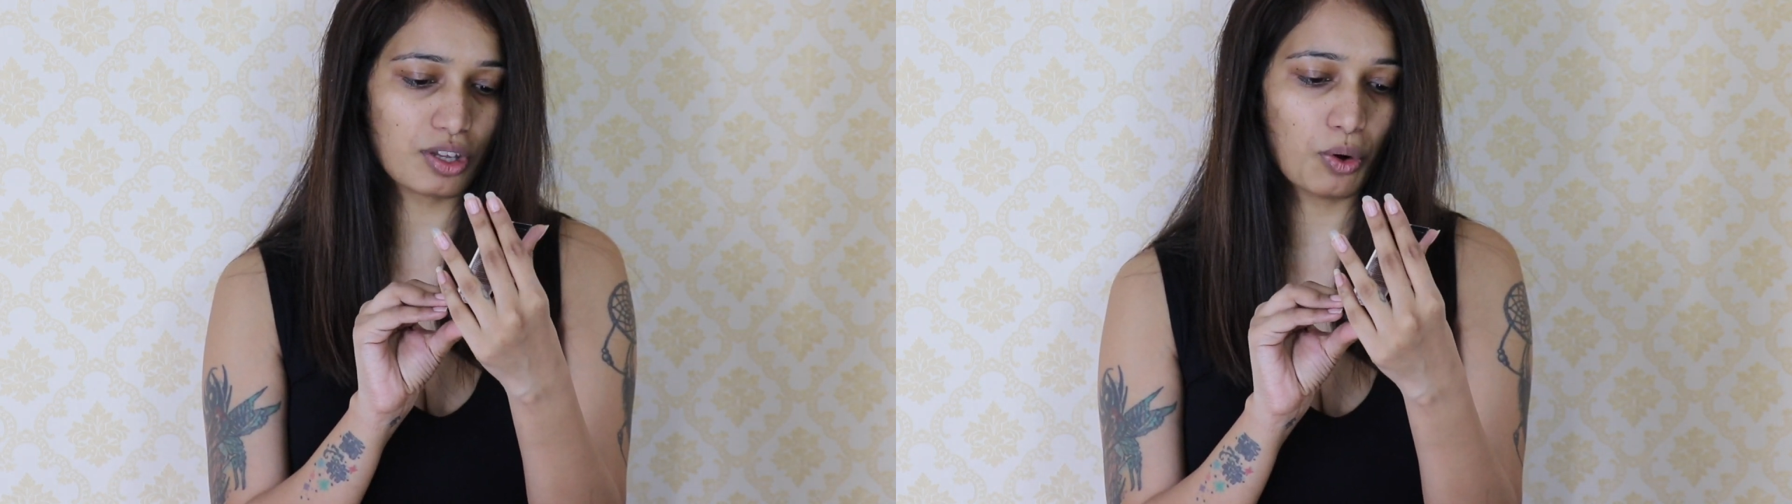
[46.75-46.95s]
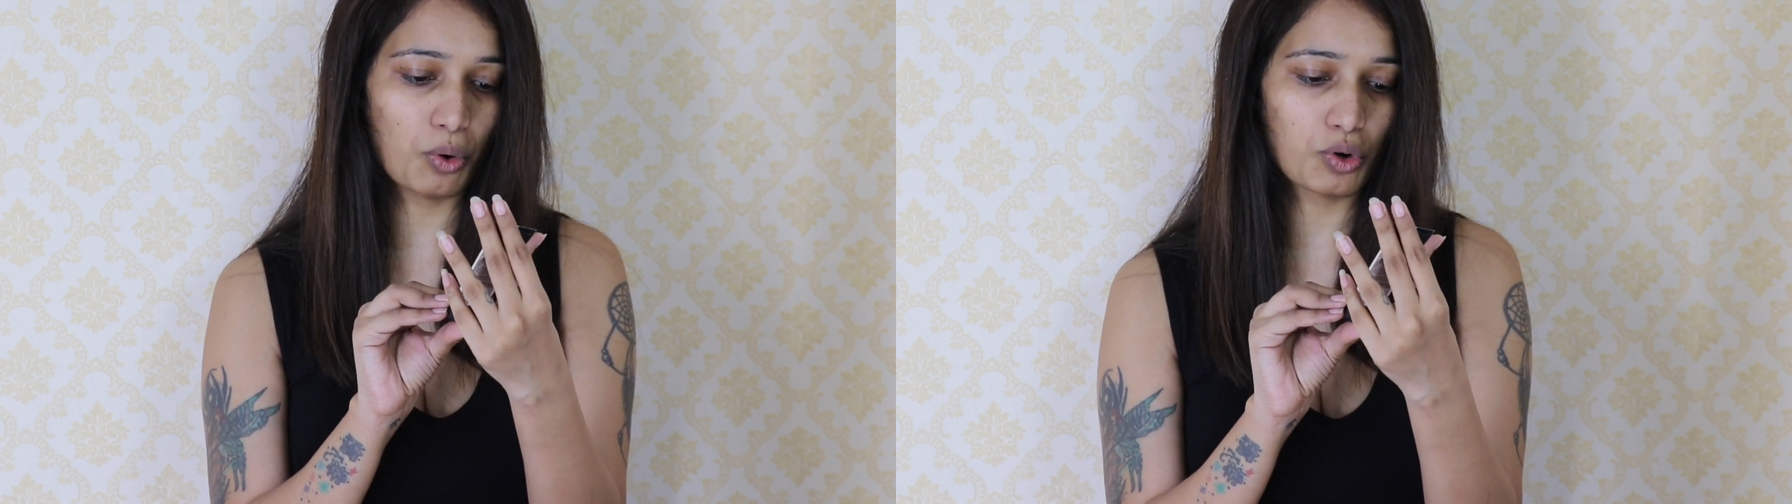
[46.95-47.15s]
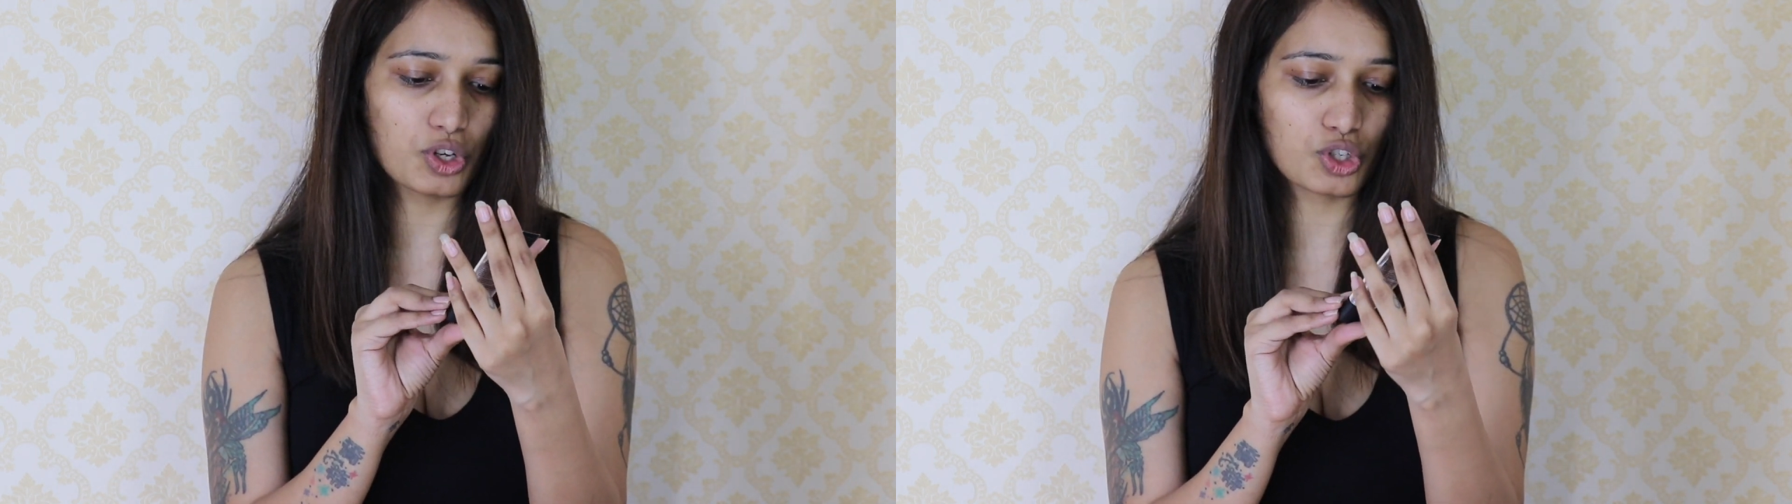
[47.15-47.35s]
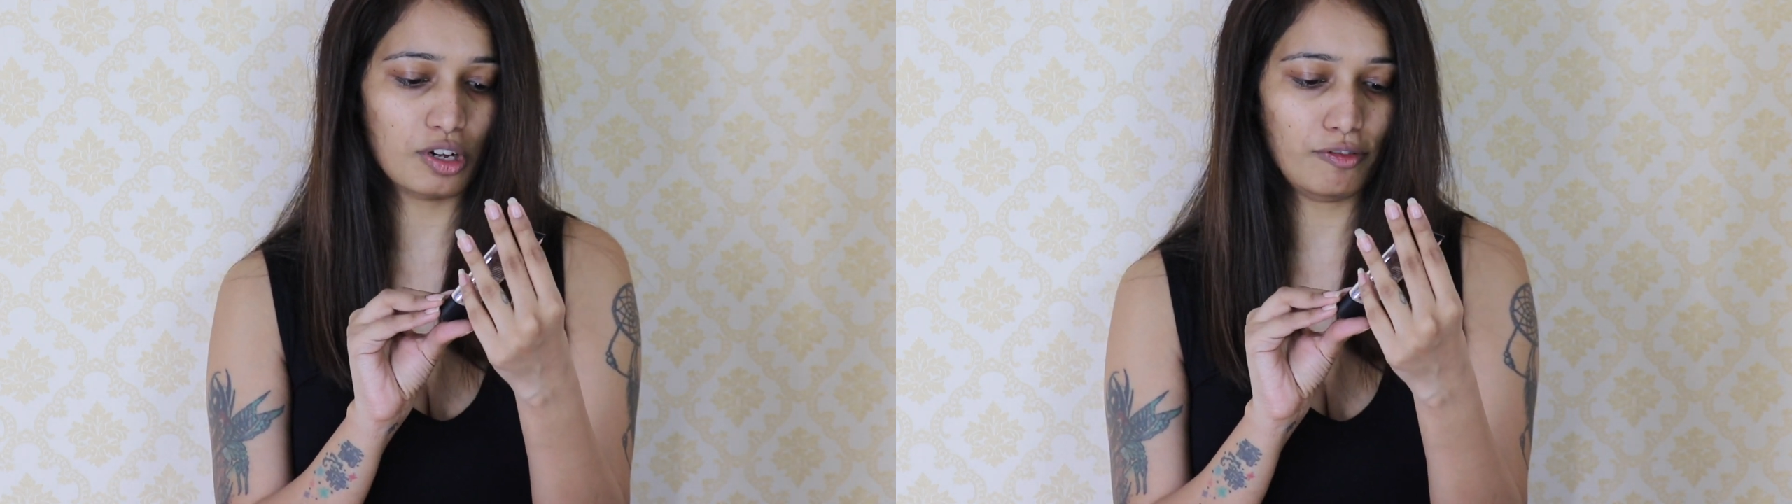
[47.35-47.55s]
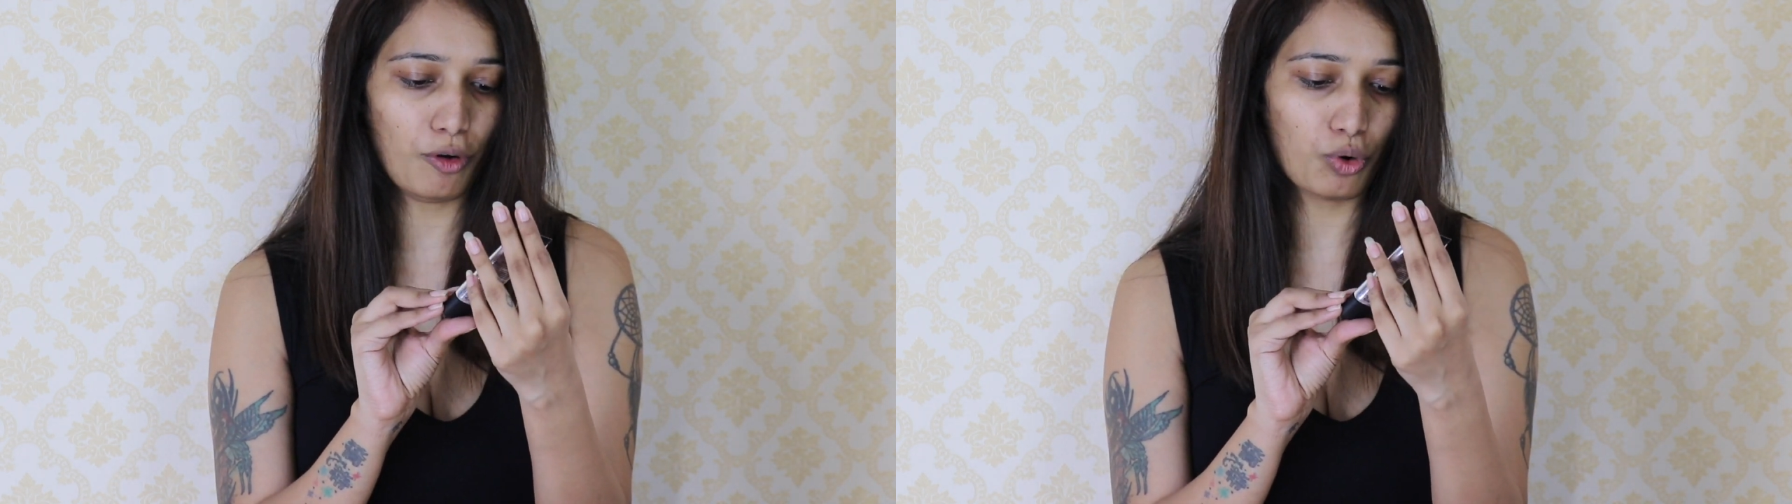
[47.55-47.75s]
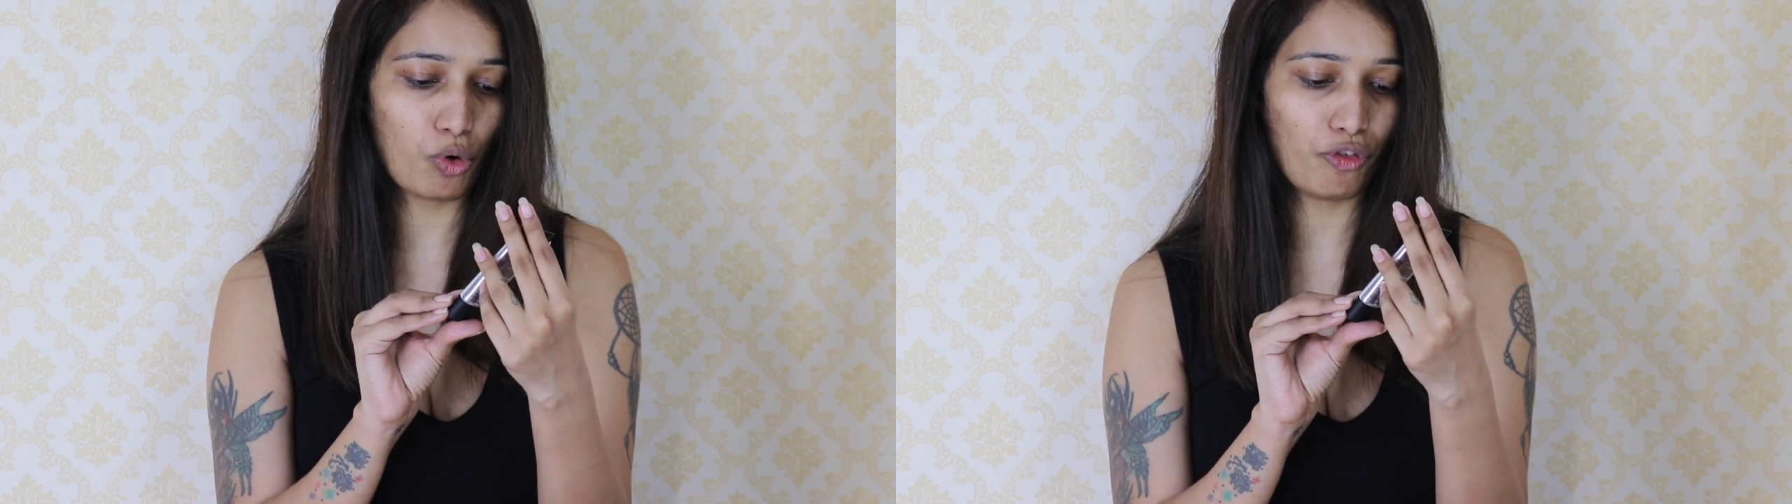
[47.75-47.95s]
the original photo